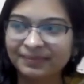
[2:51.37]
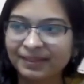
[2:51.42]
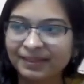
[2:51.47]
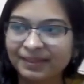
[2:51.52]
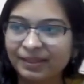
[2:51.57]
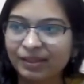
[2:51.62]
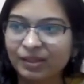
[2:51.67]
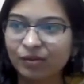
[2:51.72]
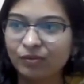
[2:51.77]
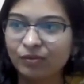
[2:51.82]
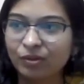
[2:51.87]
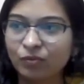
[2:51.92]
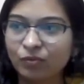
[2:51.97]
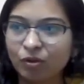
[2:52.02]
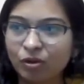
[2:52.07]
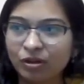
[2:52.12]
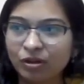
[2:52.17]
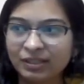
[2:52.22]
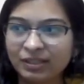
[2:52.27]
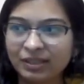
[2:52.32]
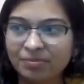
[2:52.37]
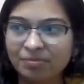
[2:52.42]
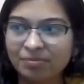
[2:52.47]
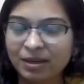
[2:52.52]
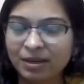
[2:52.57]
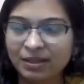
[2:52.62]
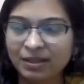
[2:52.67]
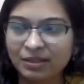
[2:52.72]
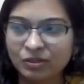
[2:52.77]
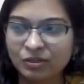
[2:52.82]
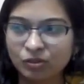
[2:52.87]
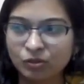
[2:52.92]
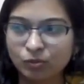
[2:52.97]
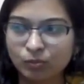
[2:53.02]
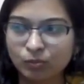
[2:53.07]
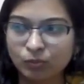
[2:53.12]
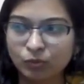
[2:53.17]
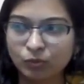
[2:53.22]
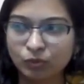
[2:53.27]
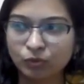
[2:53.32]
Now we want the bus to
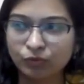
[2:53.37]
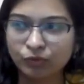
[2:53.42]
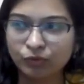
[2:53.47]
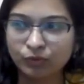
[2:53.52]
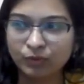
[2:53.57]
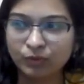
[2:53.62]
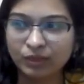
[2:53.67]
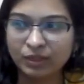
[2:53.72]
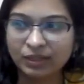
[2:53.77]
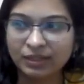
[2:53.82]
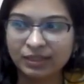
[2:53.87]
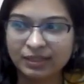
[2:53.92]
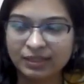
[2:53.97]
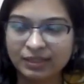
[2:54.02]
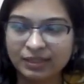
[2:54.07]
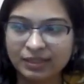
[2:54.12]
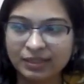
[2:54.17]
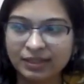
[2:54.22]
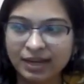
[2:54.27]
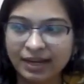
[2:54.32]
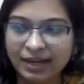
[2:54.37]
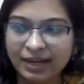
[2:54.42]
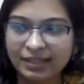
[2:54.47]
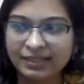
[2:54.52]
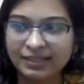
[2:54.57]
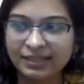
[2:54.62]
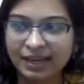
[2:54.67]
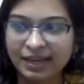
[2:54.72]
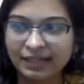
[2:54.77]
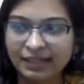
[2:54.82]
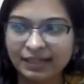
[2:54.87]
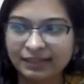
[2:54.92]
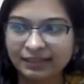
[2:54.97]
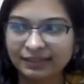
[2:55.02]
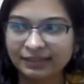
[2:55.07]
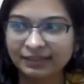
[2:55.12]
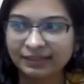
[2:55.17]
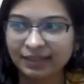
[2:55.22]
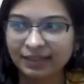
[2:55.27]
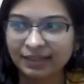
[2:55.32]
move towards the right side.
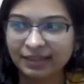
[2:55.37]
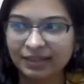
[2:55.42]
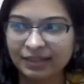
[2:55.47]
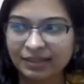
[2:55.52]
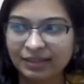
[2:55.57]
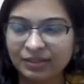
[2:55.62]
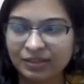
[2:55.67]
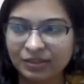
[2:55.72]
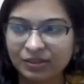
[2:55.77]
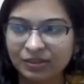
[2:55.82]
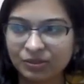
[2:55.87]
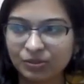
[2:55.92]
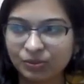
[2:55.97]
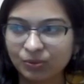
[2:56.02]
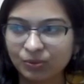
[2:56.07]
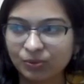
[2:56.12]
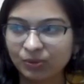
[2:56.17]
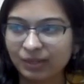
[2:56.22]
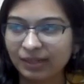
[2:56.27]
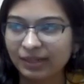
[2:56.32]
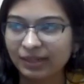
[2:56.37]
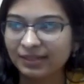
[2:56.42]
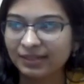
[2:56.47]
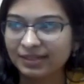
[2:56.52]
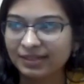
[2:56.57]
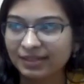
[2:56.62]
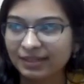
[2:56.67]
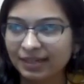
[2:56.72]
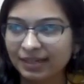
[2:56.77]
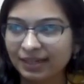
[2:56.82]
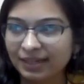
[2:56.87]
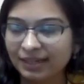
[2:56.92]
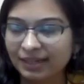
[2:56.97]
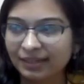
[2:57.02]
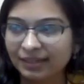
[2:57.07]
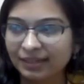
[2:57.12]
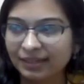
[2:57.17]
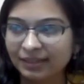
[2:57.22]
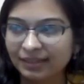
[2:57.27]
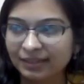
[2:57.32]
So let us take
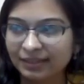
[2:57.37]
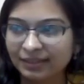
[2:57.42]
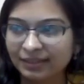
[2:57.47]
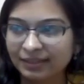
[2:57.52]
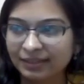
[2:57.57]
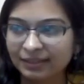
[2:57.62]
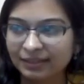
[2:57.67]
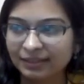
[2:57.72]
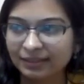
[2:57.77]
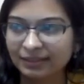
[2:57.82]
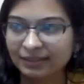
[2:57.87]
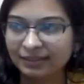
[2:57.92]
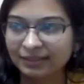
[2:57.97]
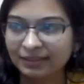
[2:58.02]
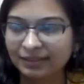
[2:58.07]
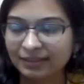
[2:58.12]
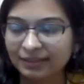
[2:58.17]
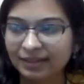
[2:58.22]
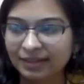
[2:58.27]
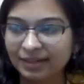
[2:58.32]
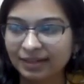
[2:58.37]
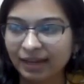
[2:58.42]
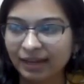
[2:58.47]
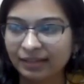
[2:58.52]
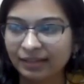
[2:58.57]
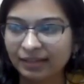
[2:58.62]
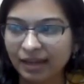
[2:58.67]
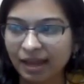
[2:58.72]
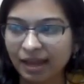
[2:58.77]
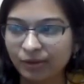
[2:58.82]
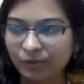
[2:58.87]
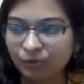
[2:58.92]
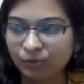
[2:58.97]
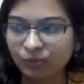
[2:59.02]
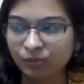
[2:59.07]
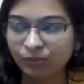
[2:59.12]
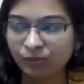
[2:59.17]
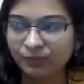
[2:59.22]
the right arrow